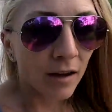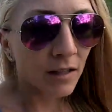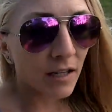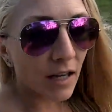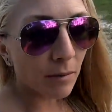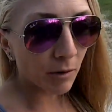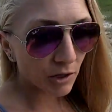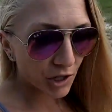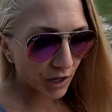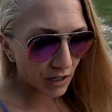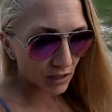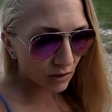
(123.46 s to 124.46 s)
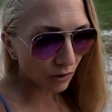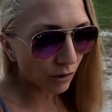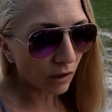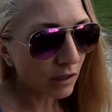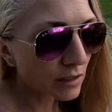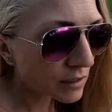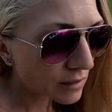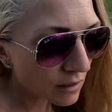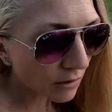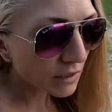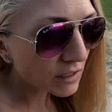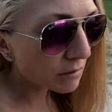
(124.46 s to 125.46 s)
to keep your chickens cool is
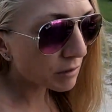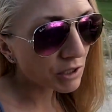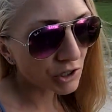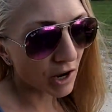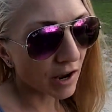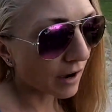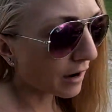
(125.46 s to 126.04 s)
going to be shade.